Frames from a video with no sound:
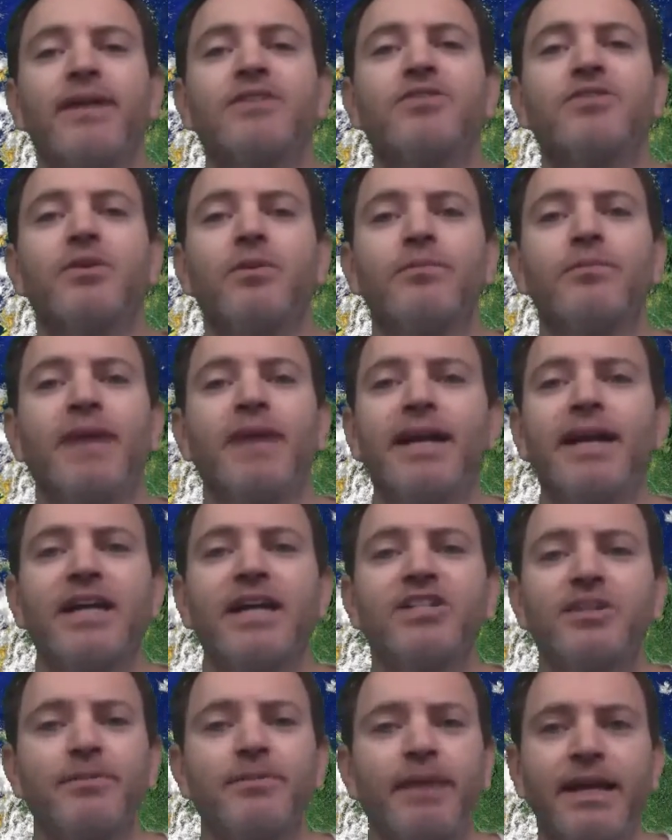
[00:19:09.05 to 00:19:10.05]
So I'm not
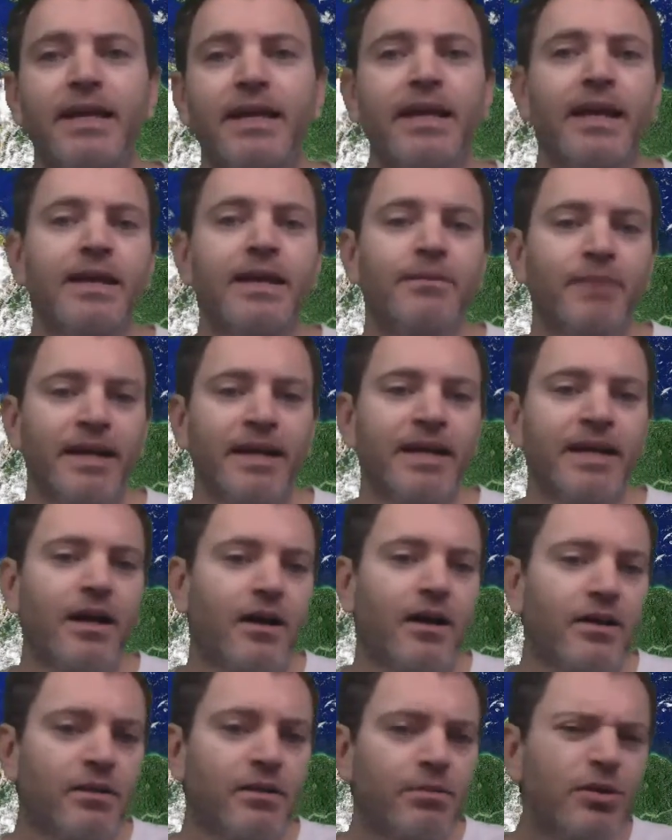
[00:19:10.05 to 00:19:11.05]
actually making any money
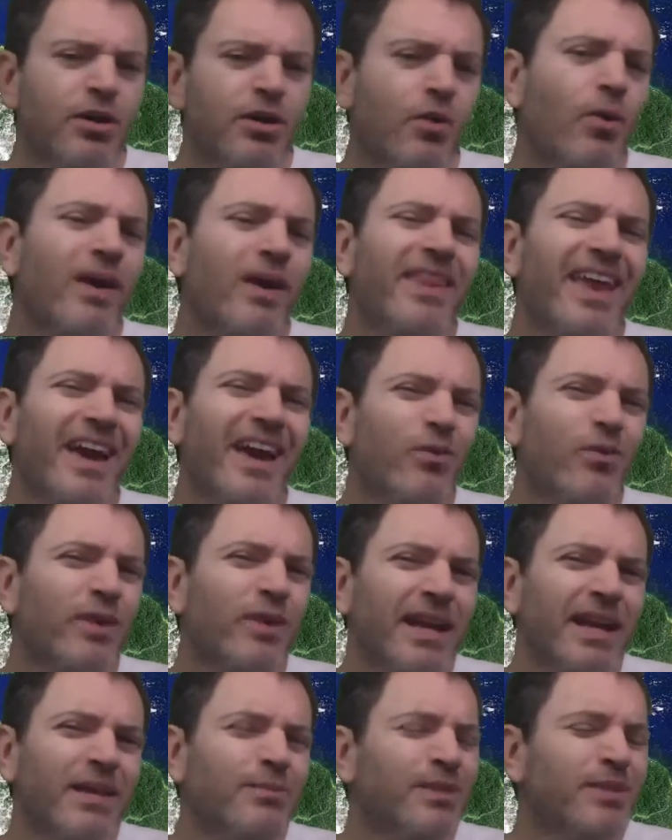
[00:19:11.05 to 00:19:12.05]
on the book. Why the heck would
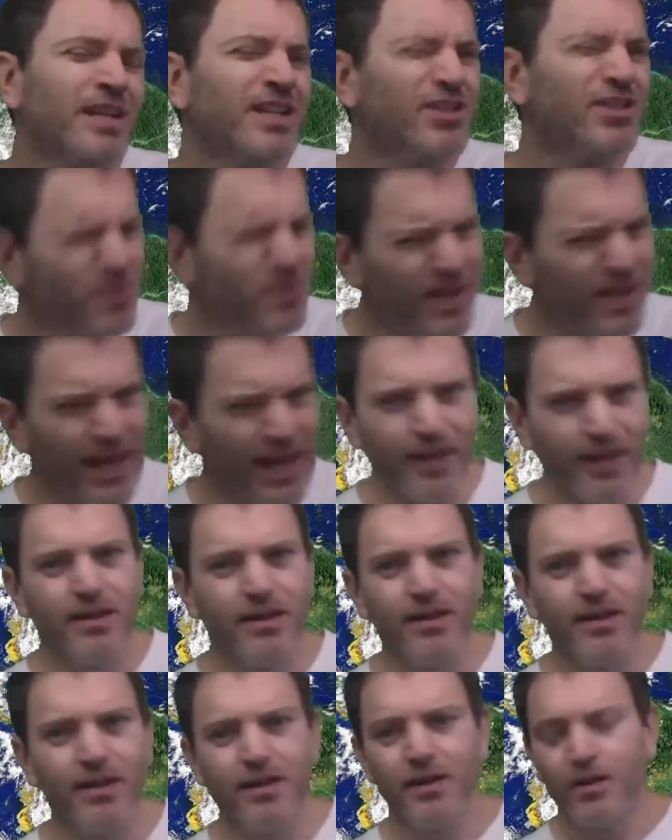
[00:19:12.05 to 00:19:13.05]
anybody do that?
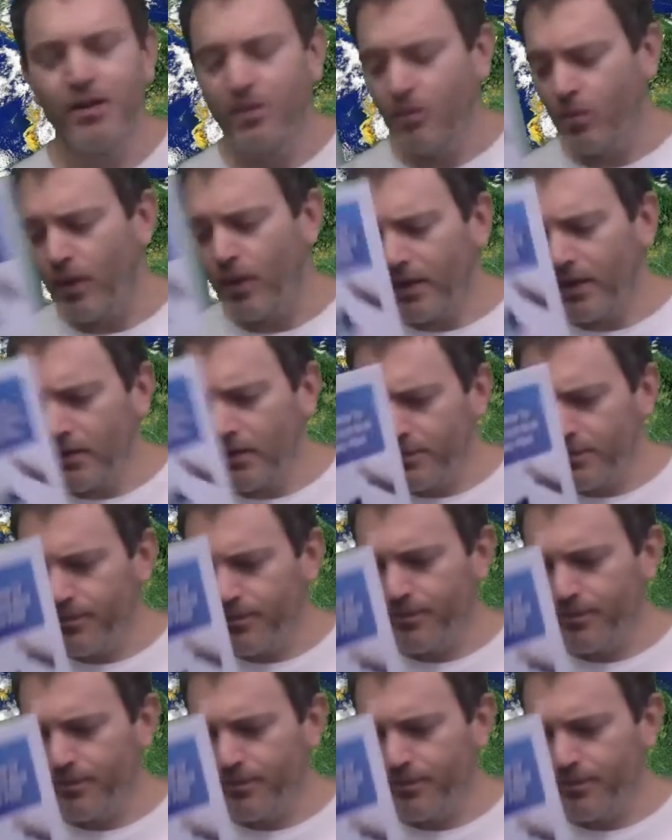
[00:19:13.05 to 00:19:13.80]
Well,